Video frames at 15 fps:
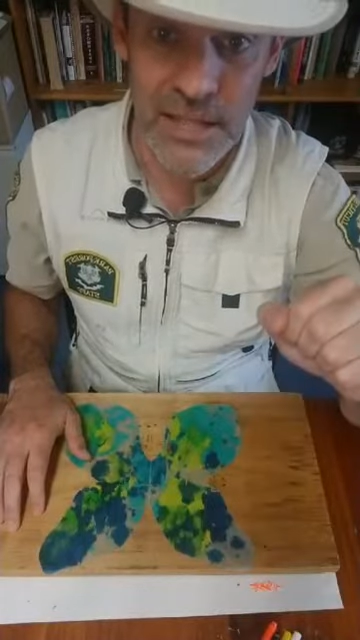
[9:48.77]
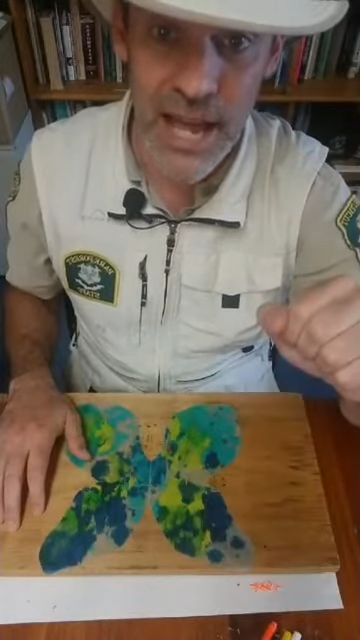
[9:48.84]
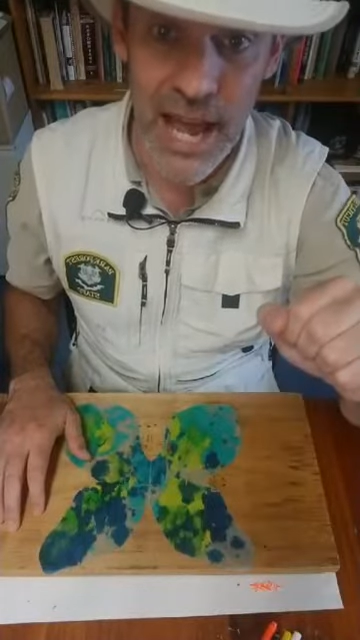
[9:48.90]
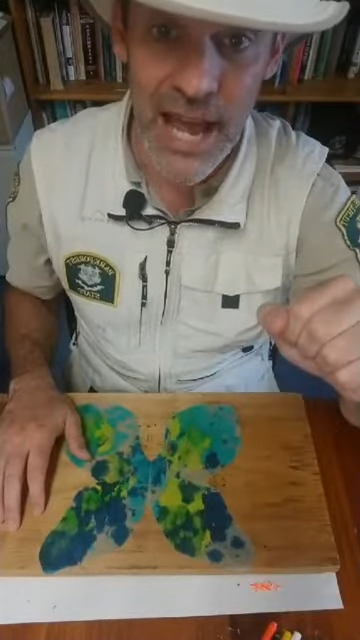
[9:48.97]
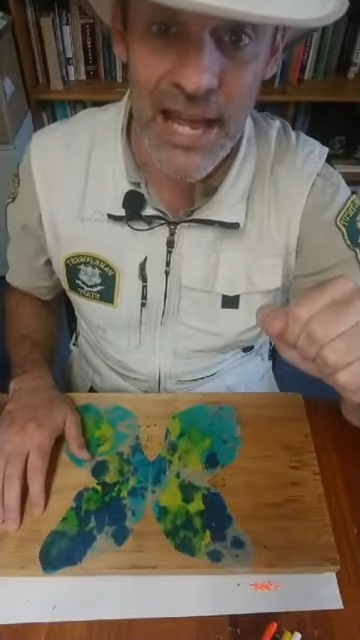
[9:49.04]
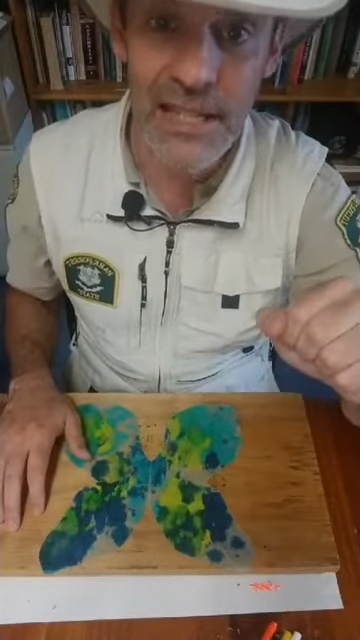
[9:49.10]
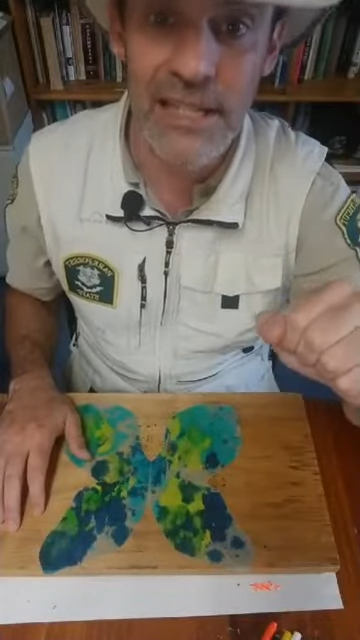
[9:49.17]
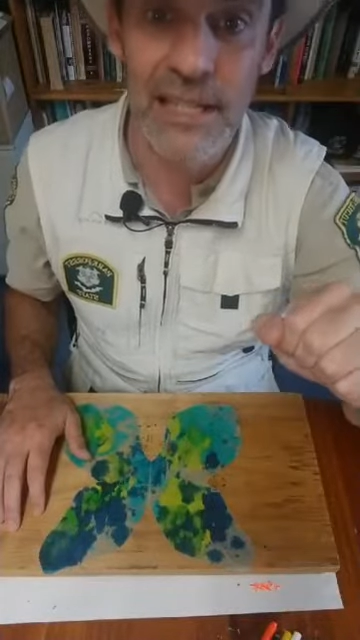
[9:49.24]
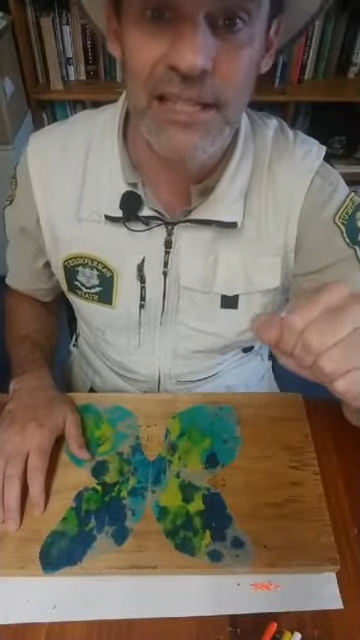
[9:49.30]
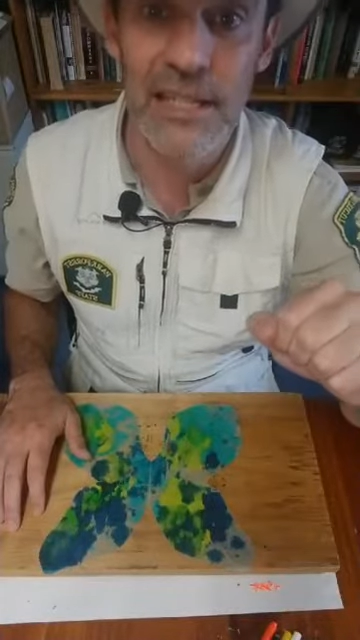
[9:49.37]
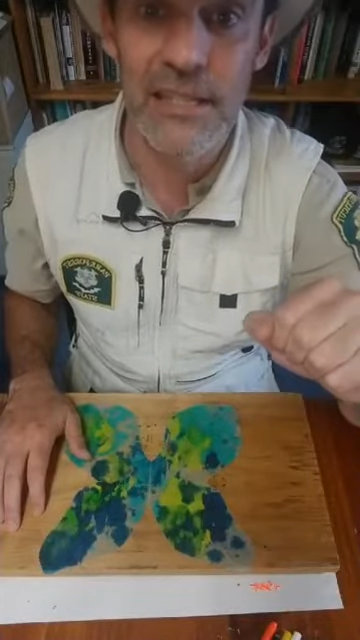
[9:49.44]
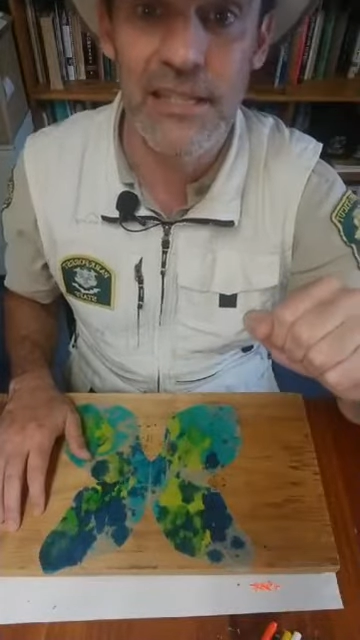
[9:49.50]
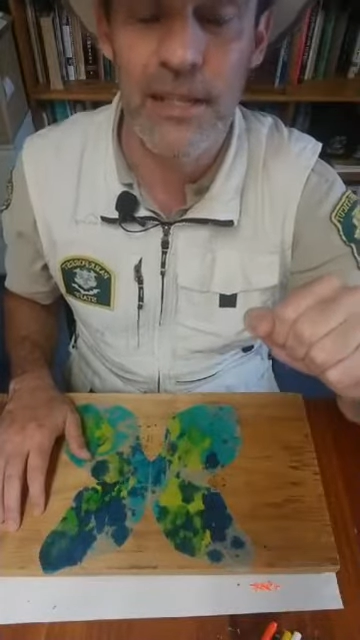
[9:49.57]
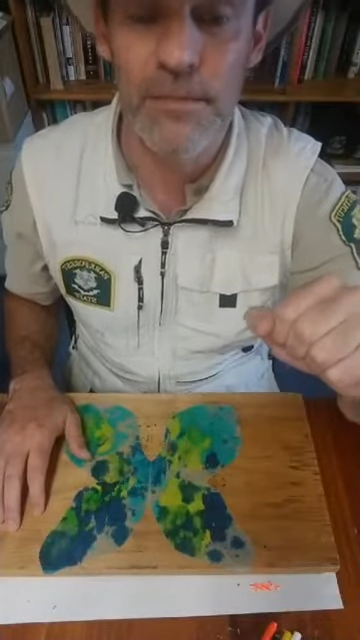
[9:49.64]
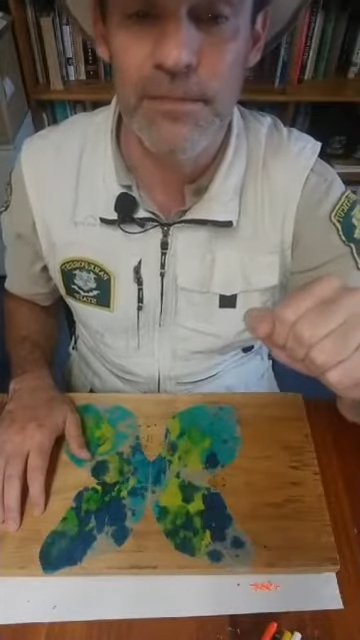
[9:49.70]
tagging
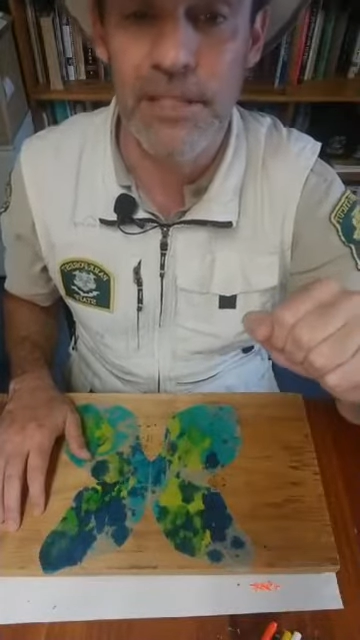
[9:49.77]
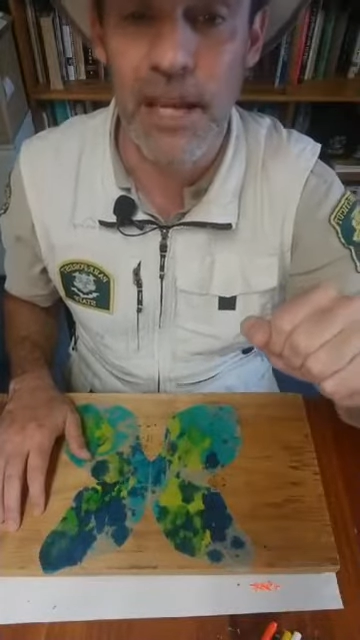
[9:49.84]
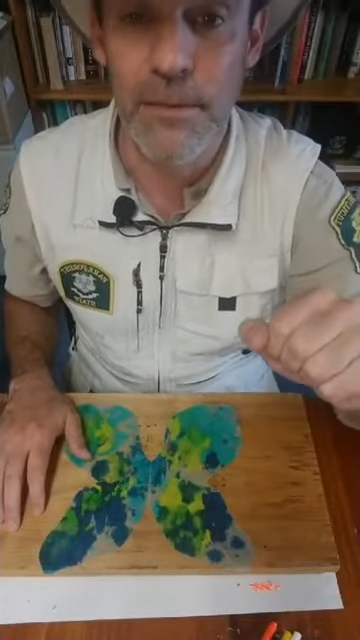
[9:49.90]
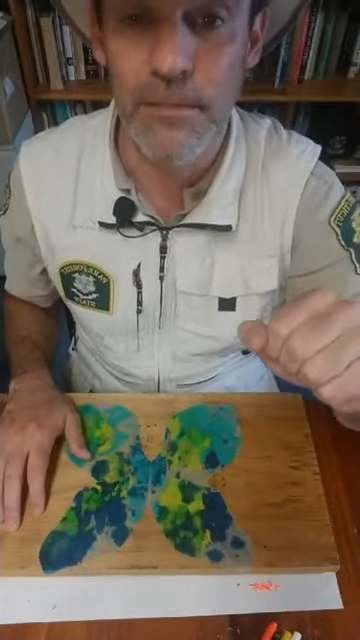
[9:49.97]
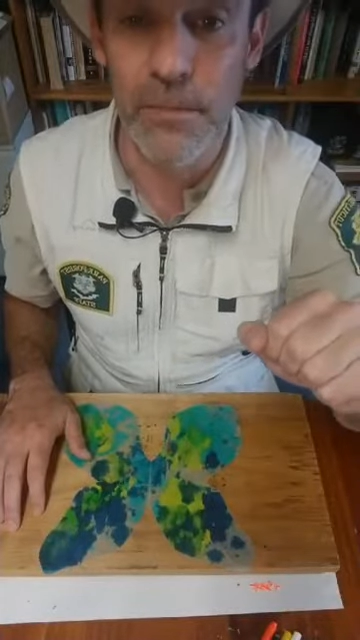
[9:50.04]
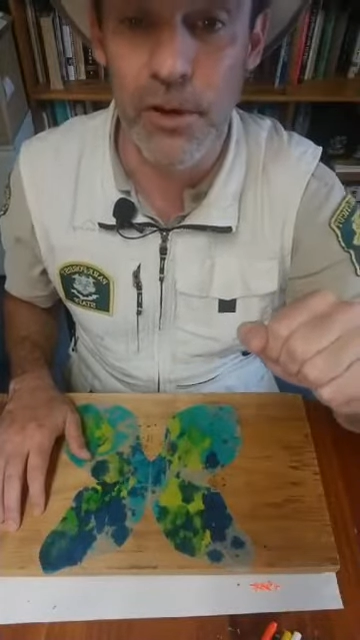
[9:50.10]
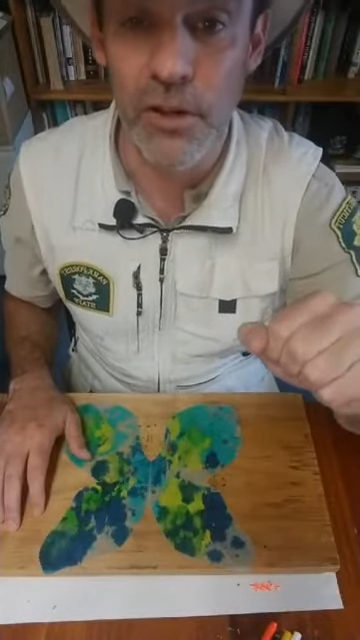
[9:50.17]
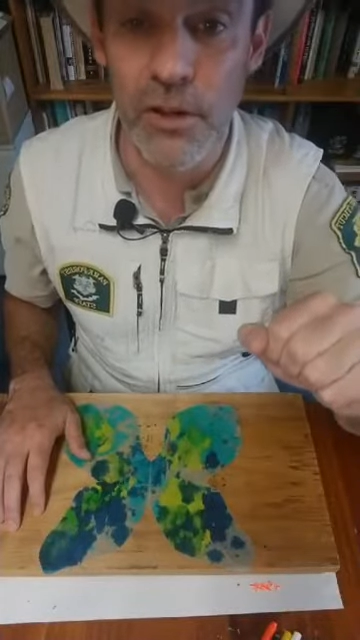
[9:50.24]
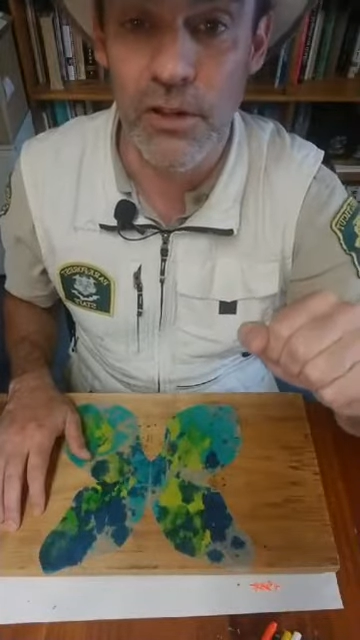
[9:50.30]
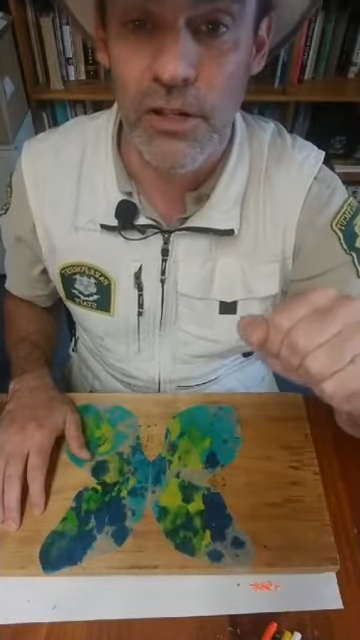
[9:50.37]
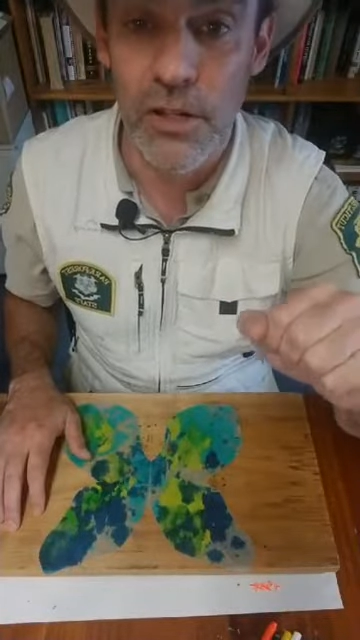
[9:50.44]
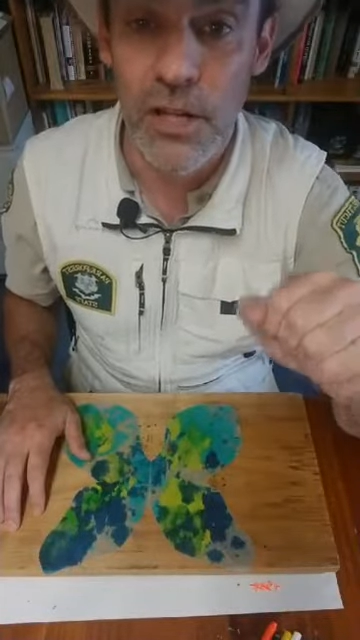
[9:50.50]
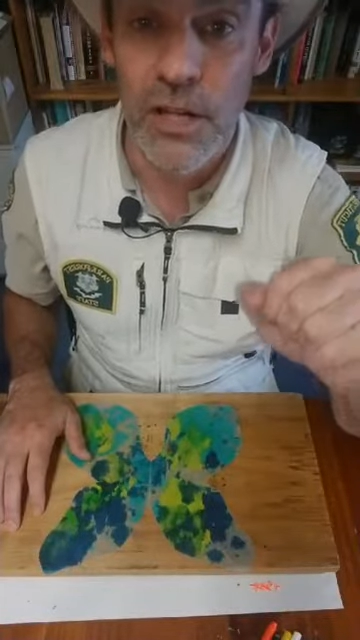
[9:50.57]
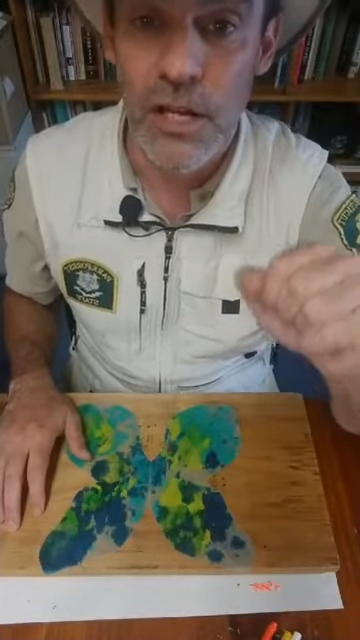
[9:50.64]
in September?